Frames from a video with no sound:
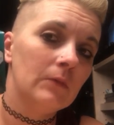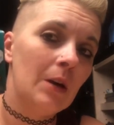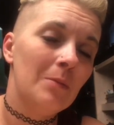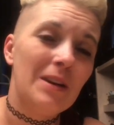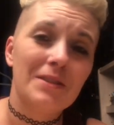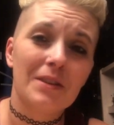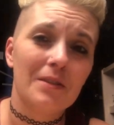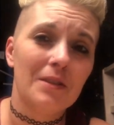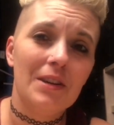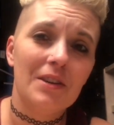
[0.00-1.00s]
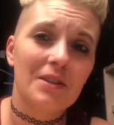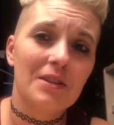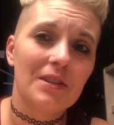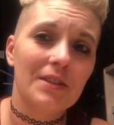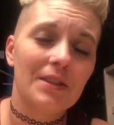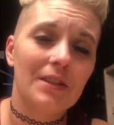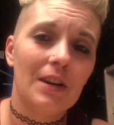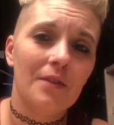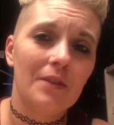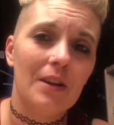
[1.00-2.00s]
And basically it's just
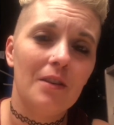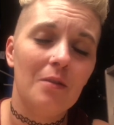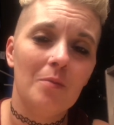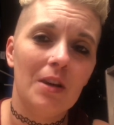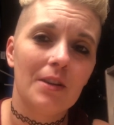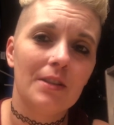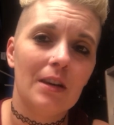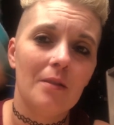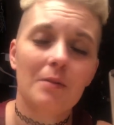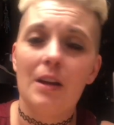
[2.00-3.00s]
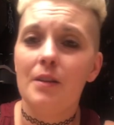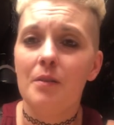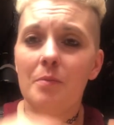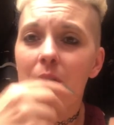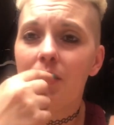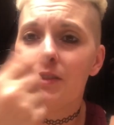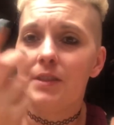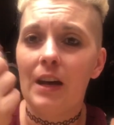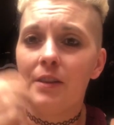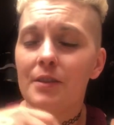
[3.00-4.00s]
stuff that you mix up that you put
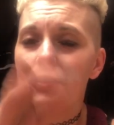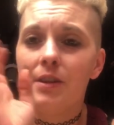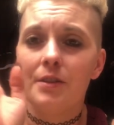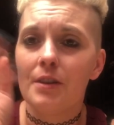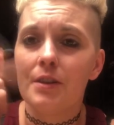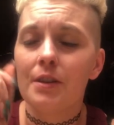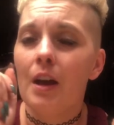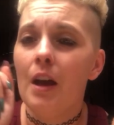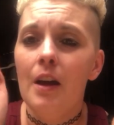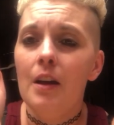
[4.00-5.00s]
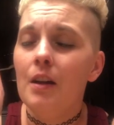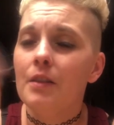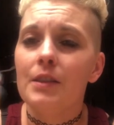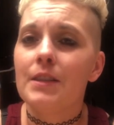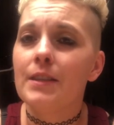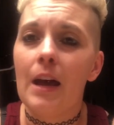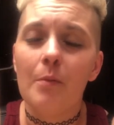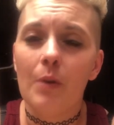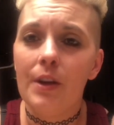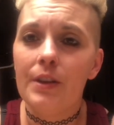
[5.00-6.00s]
inside your dentures, the
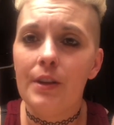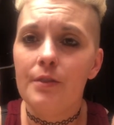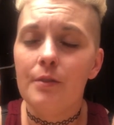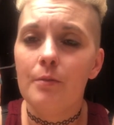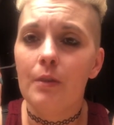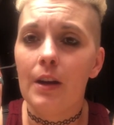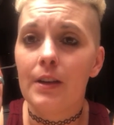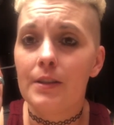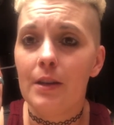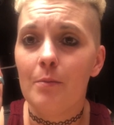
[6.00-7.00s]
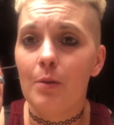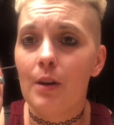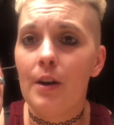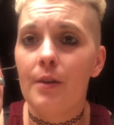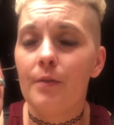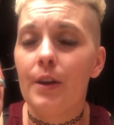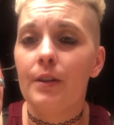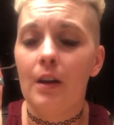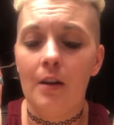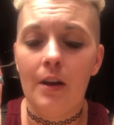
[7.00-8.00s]
same way they do like a temporary
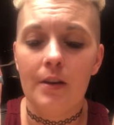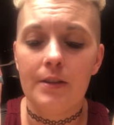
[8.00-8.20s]
Reline,